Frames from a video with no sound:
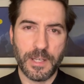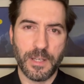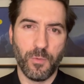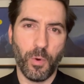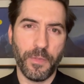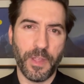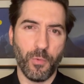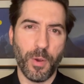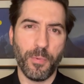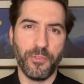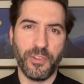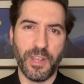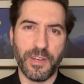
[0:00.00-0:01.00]
what they
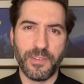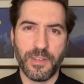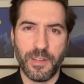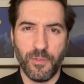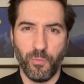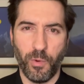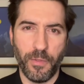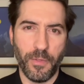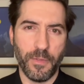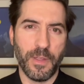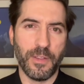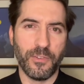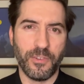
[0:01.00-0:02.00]
represent, whether
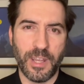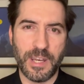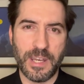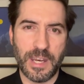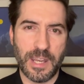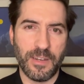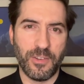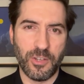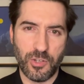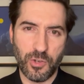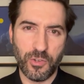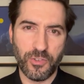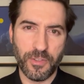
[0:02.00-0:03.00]
there's any need to
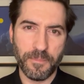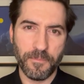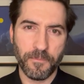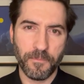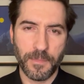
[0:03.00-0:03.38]
use them.